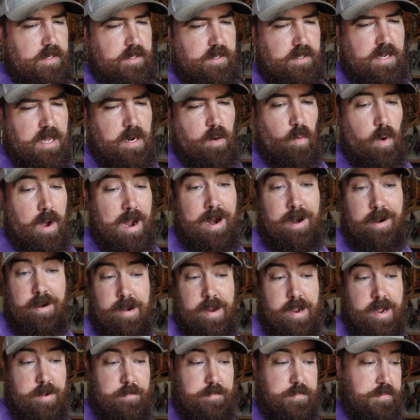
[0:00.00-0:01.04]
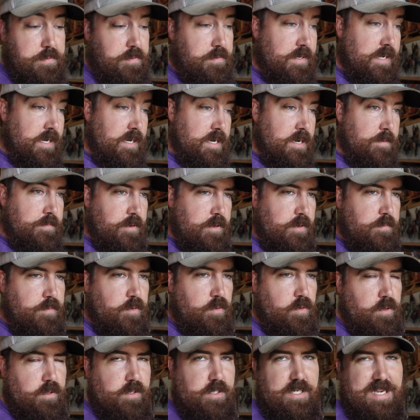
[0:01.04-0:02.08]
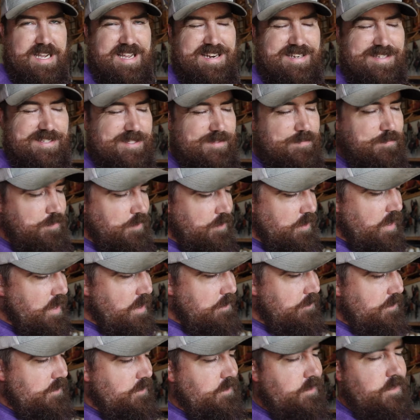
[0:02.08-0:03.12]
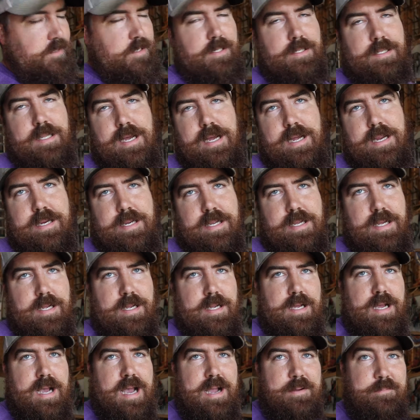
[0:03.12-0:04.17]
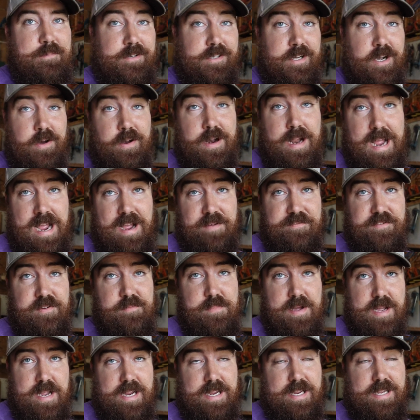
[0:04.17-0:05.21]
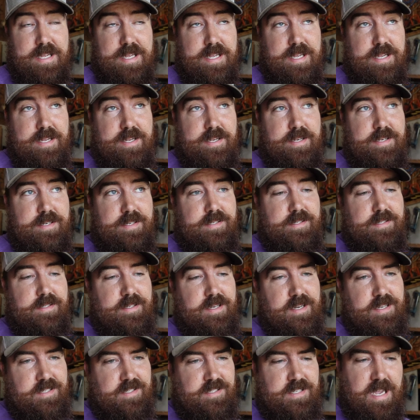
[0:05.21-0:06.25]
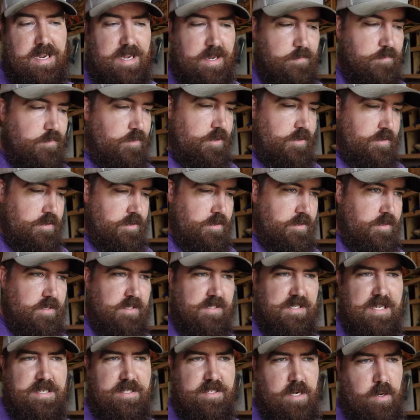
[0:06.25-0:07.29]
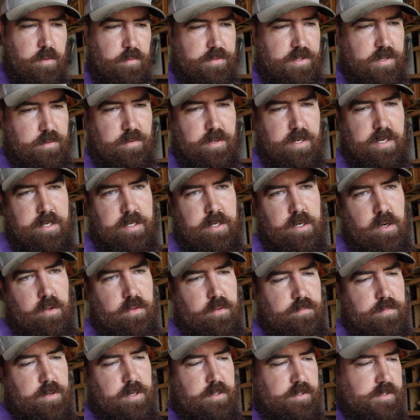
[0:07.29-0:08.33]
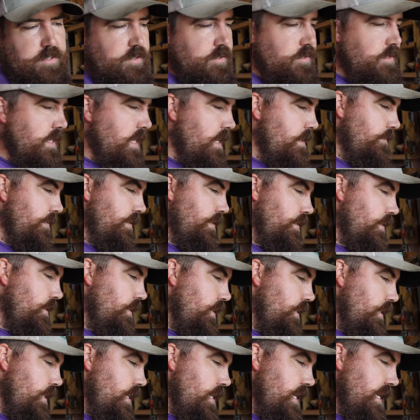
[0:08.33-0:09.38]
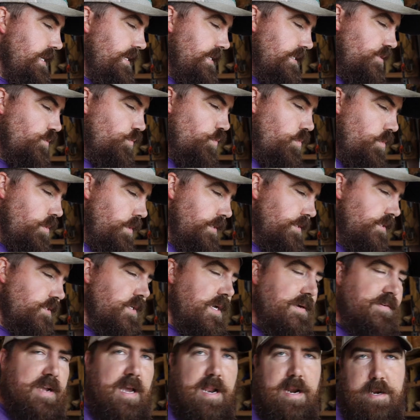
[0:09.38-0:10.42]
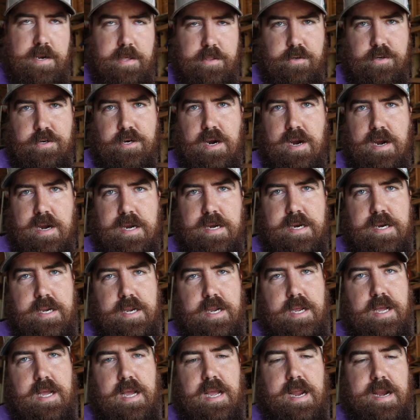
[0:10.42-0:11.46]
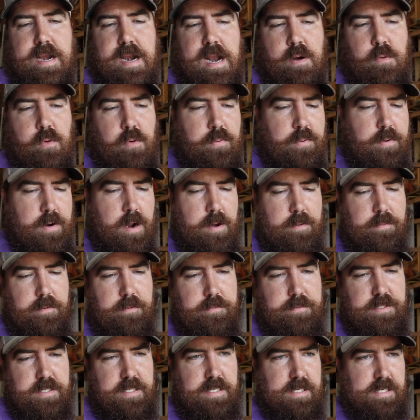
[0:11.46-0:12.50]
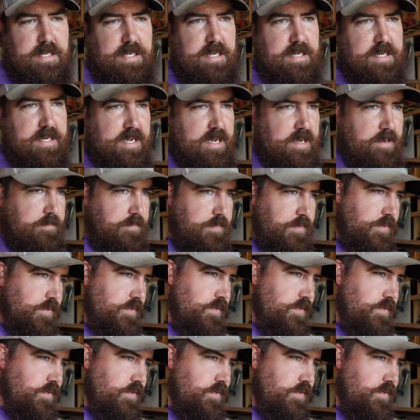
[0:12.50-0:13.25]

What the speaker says: to wire it up, get it up on the porch, and it's probably looking like I'm gonna have to make a second brooder because I don't think we can get all the birds that are coming in this one. So I've got another crate, and I will probably end up